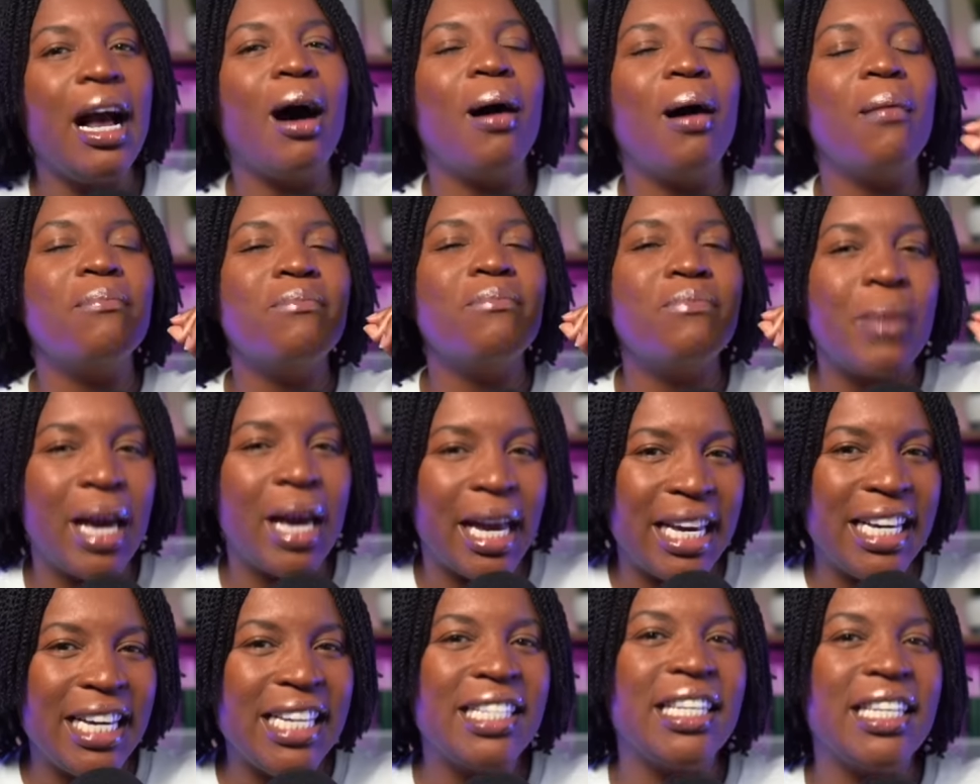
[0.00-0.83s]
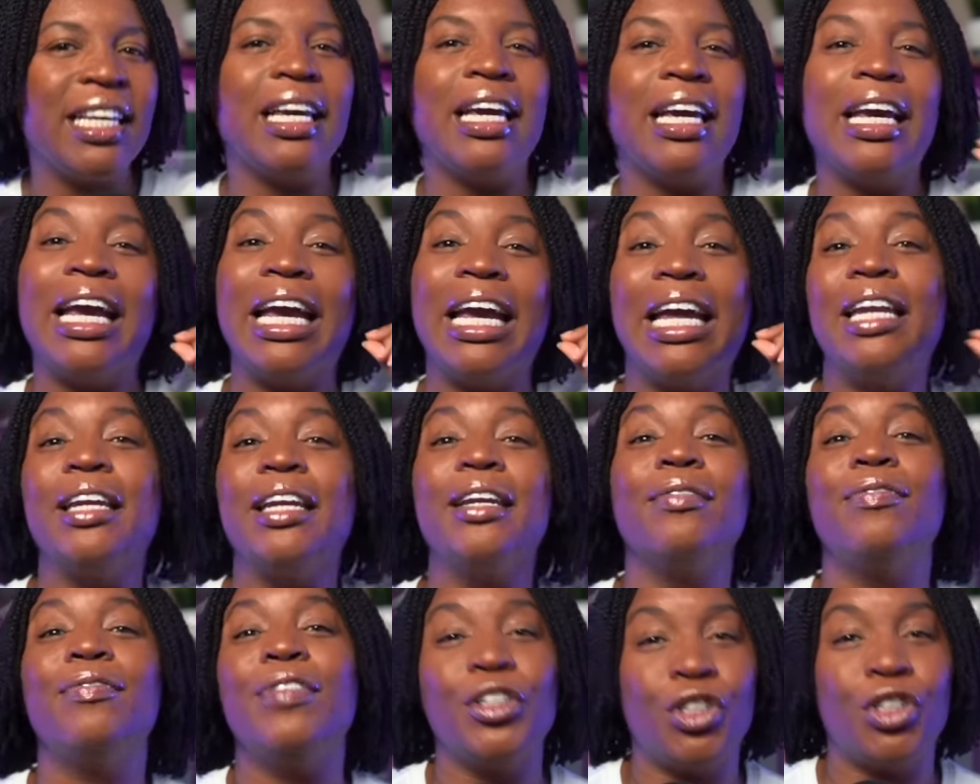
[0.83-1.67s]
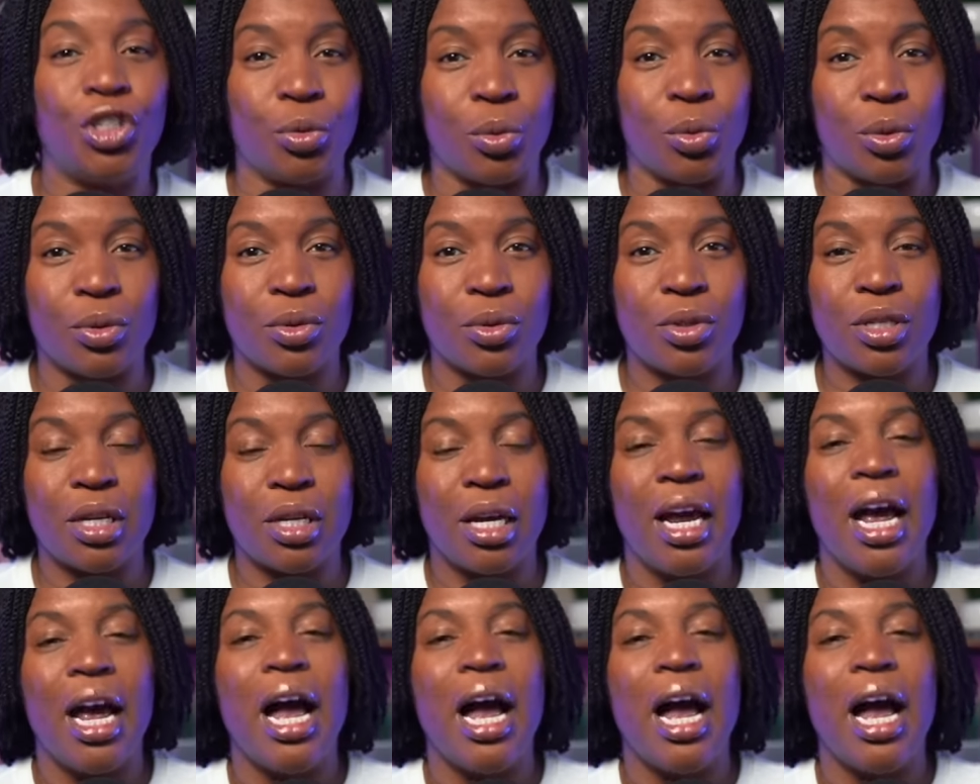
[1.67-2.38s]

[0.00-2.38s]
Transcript: amazing individuals.